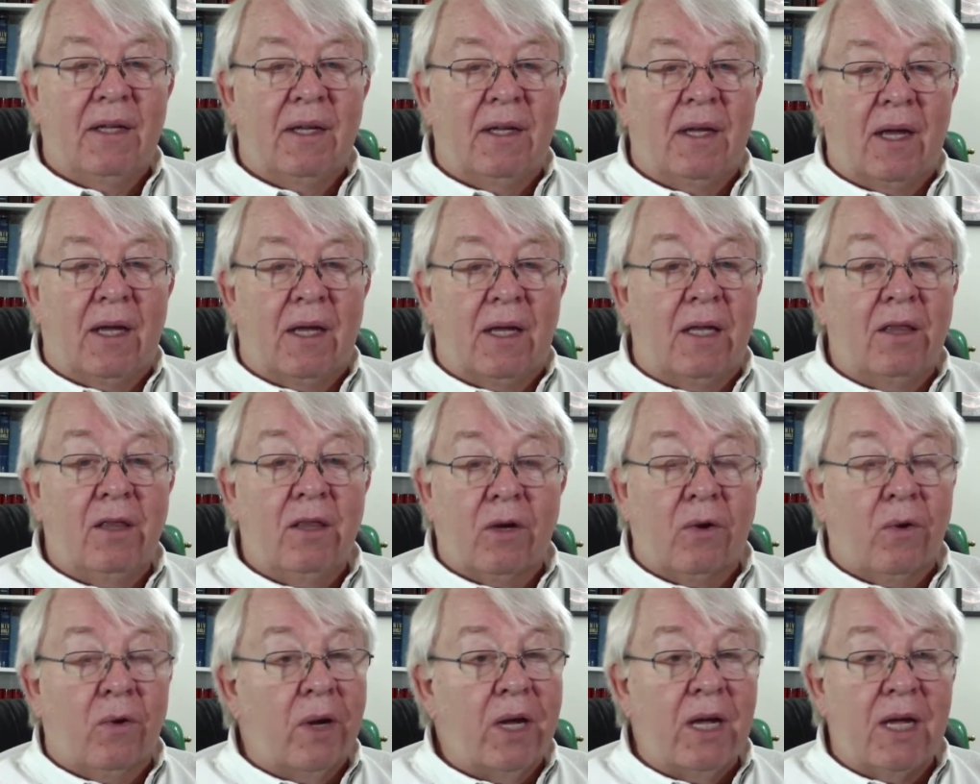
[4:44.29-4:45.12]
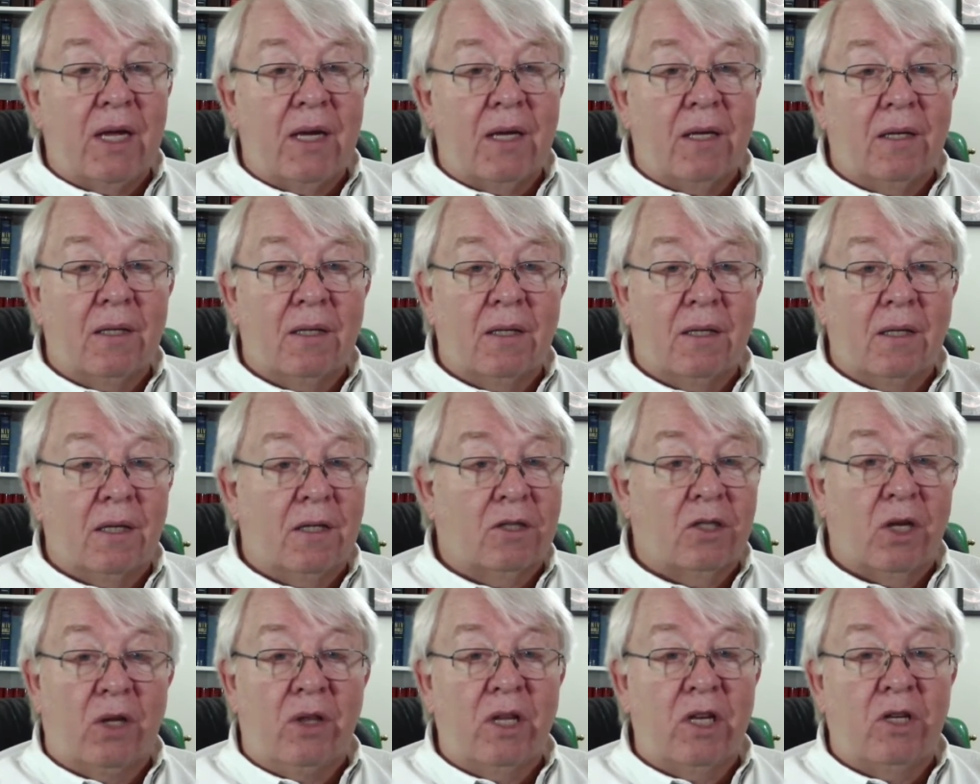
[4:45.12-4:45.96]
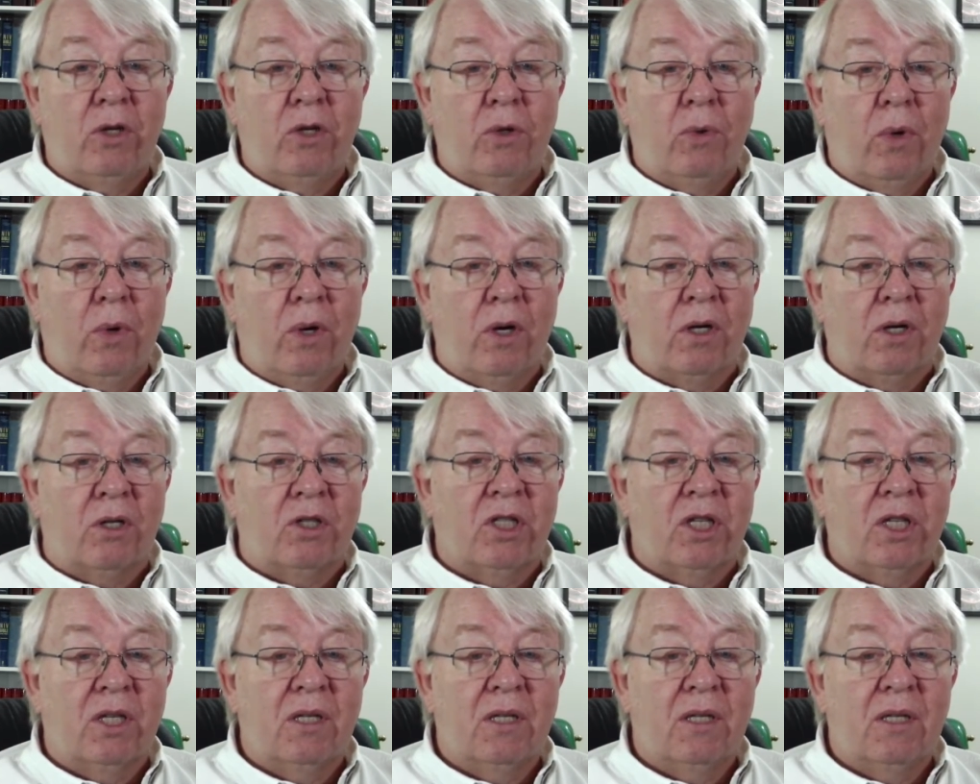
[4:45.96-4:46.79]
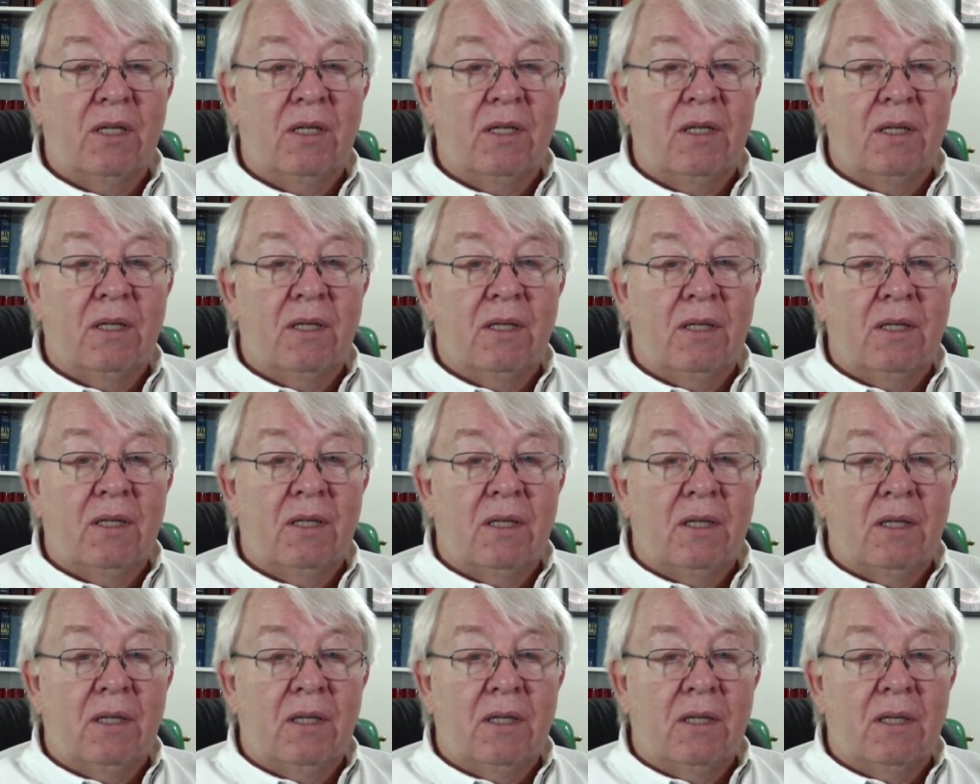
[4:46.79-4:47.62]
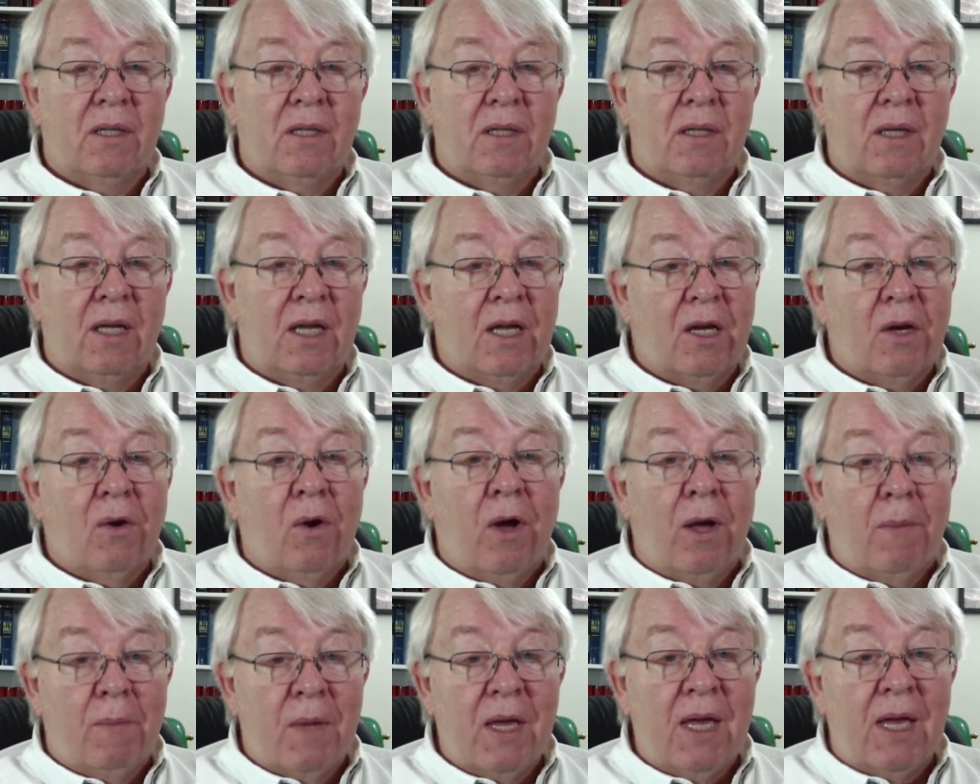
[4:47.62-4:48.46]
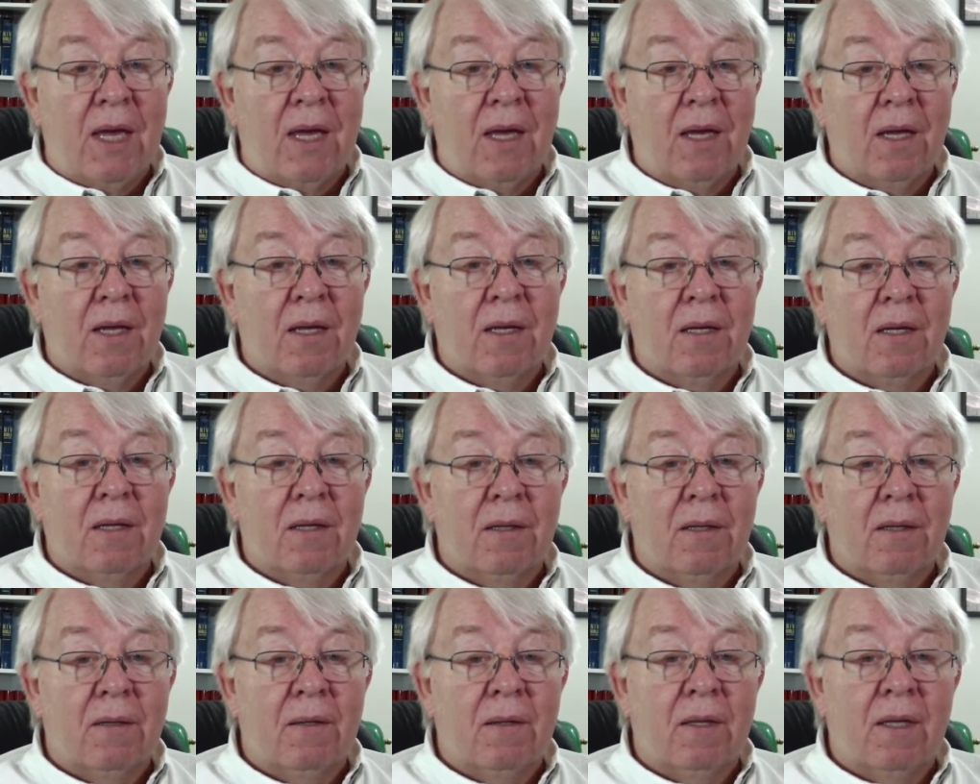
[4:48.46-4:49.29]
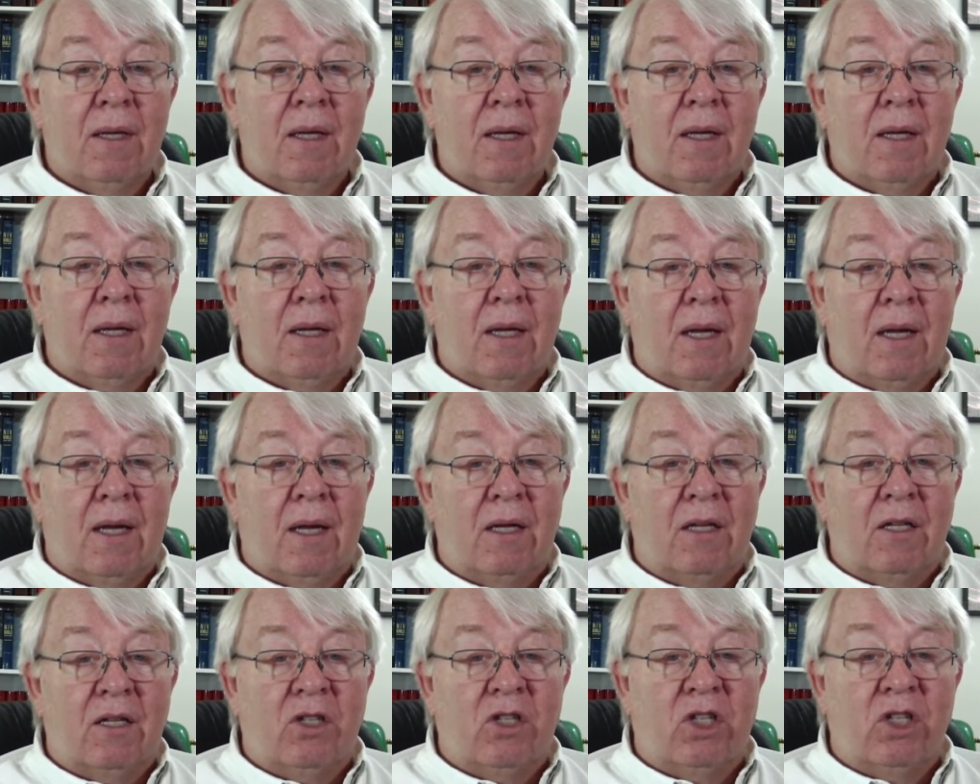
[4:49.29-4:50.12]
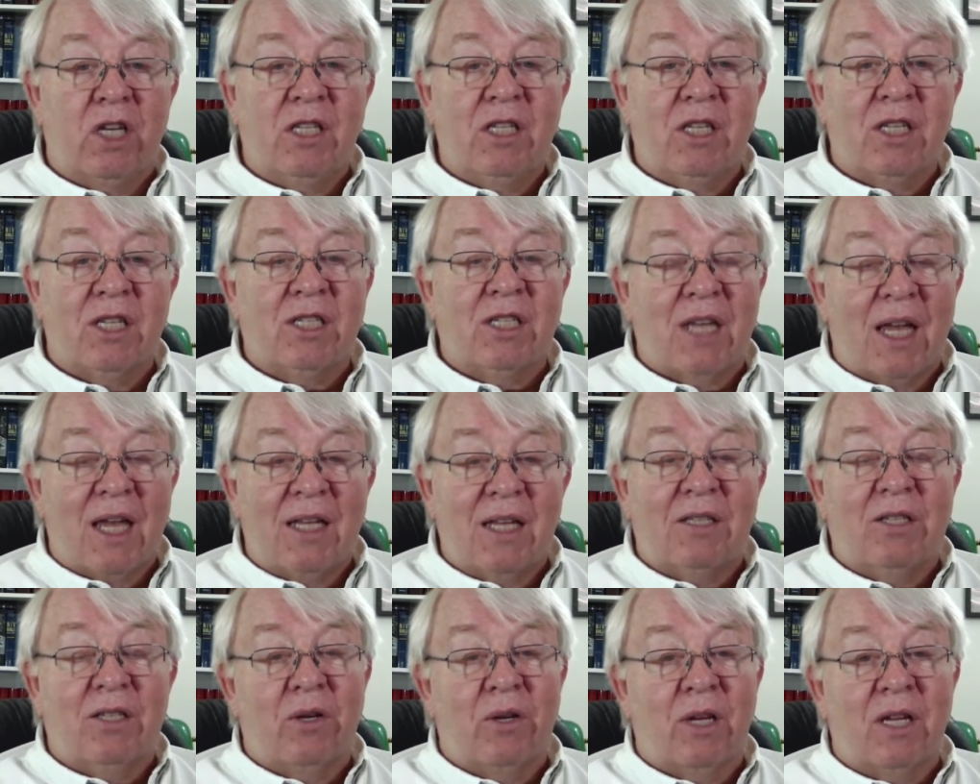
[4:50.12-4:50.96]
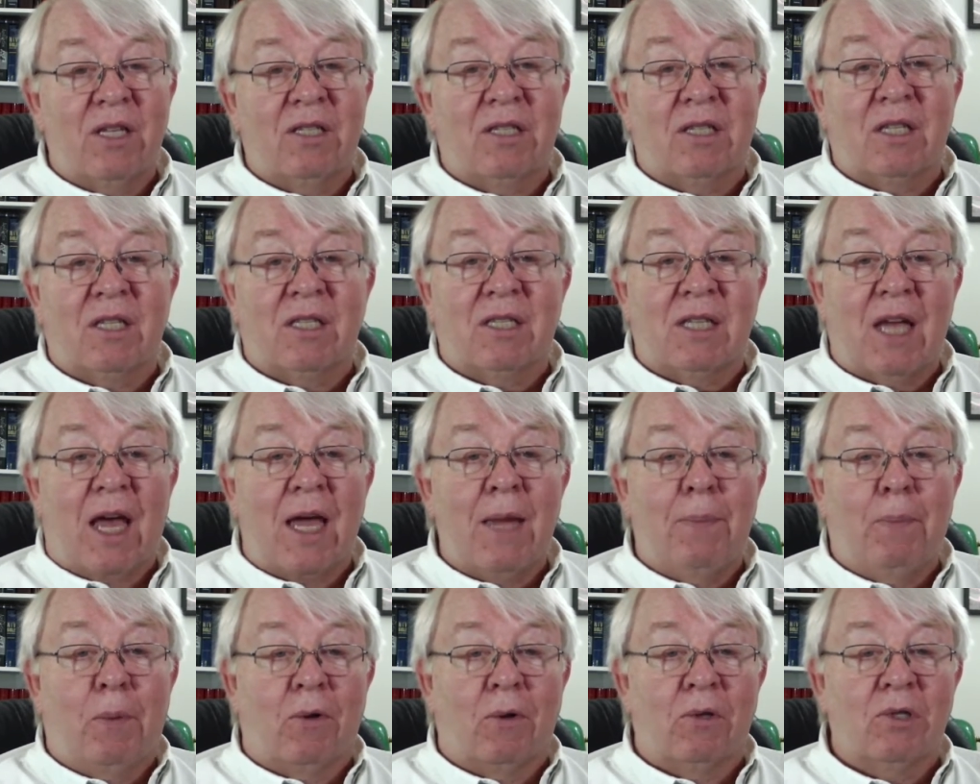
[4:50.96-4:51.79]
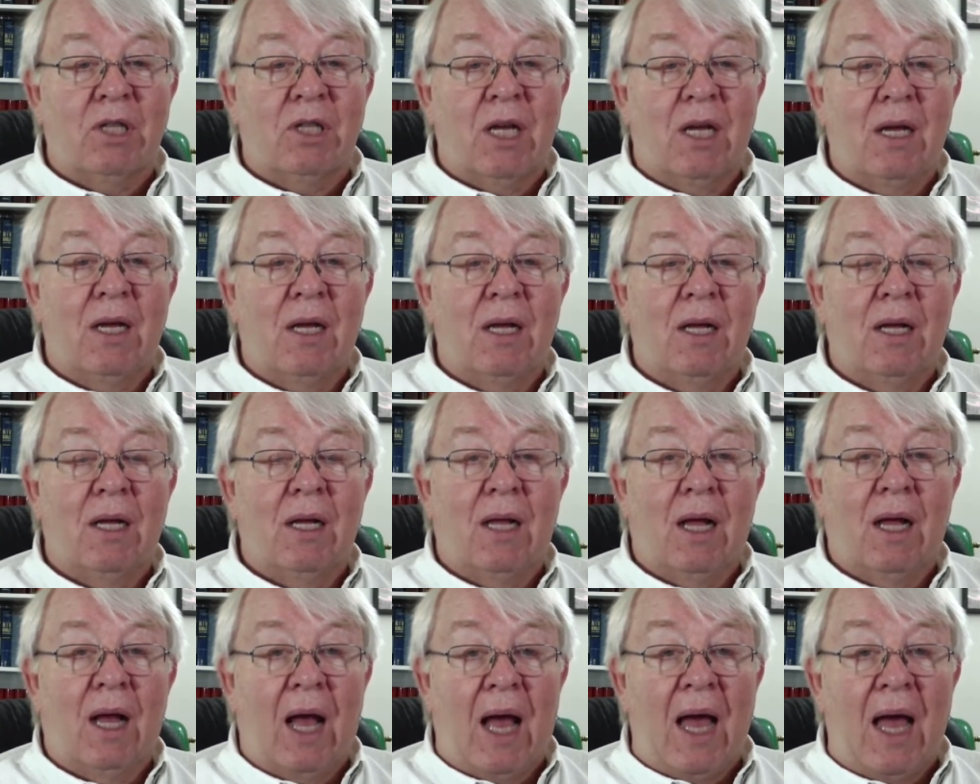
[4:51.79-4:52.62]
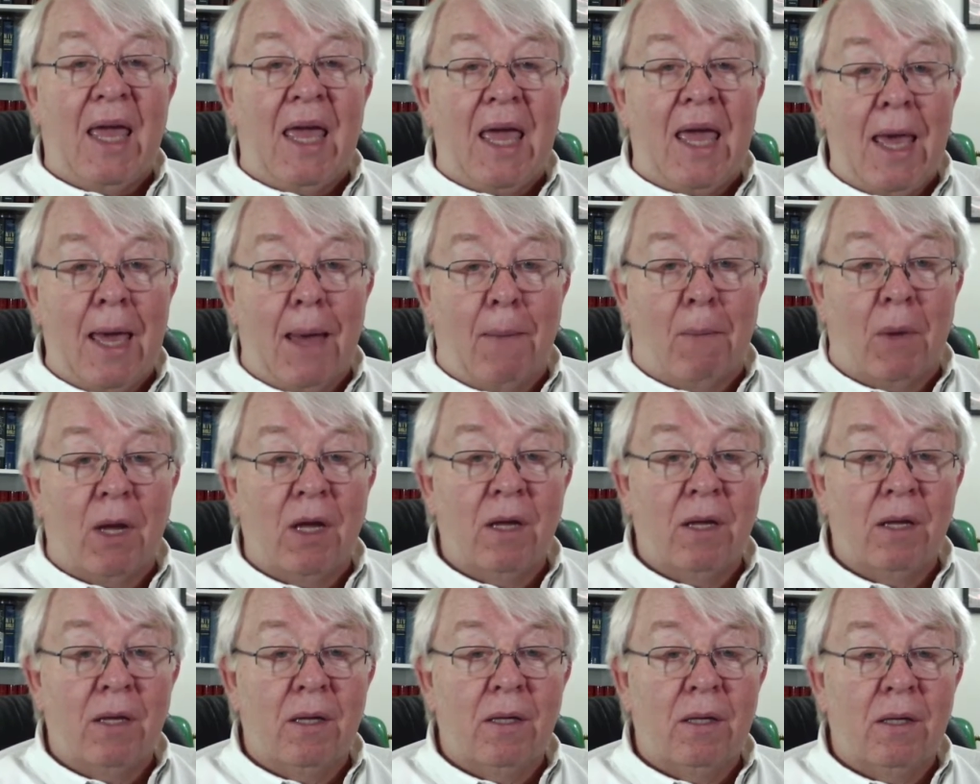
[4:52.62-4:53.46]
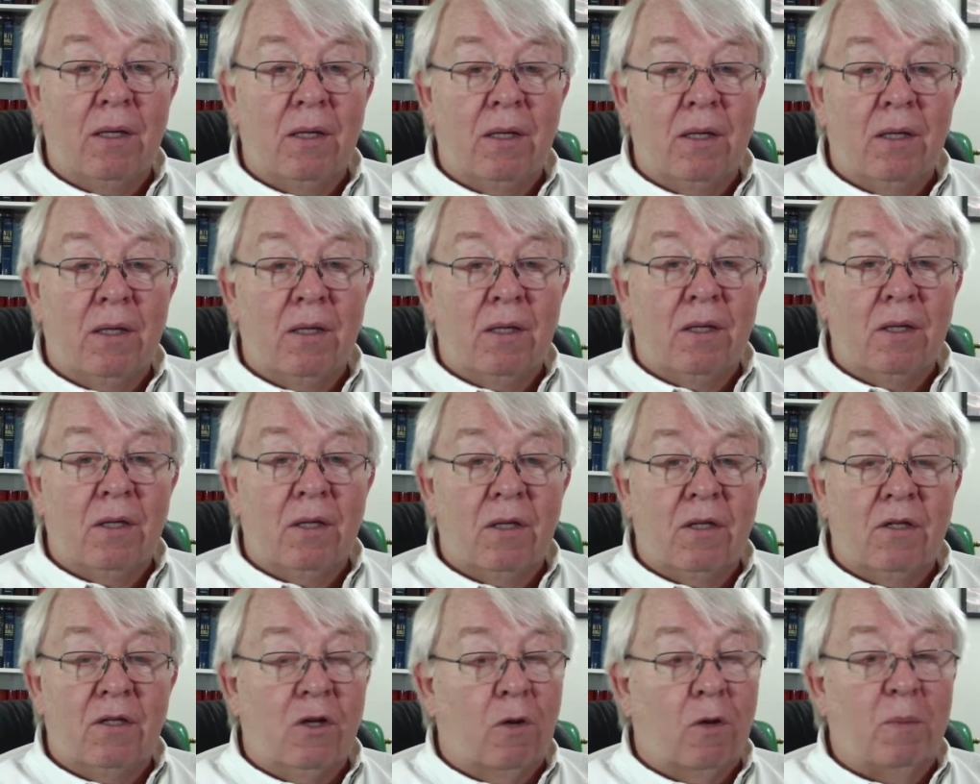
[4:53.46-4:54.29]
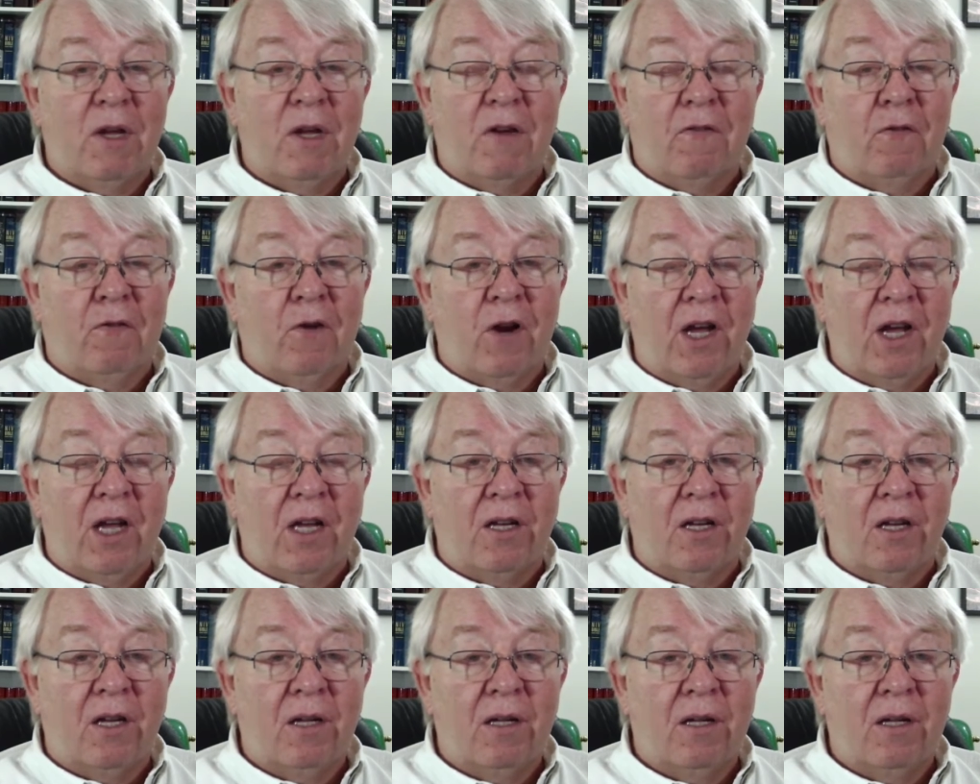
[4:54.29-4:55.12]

Uh, in the Greek, it's only two words, ego eimi, uh, Jesus said to his disciples, I am. Don't be afraid.